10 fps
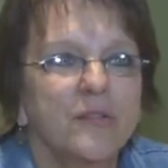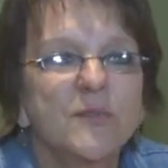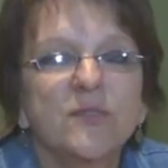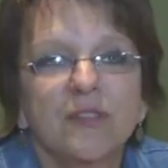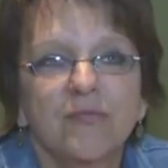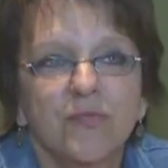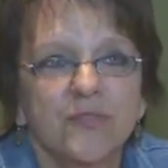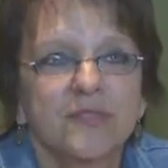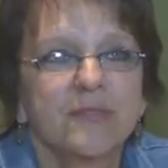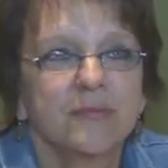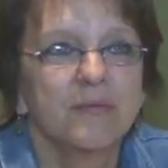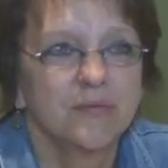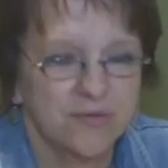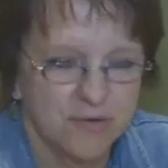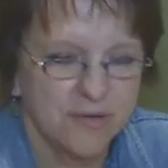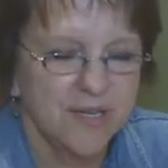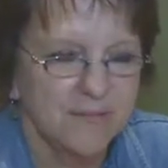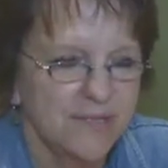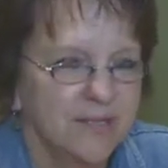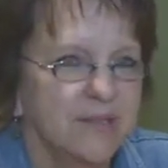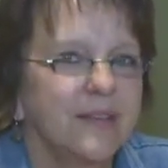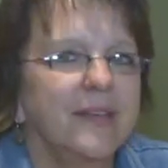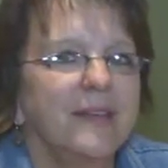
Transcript: This was our first store that we did,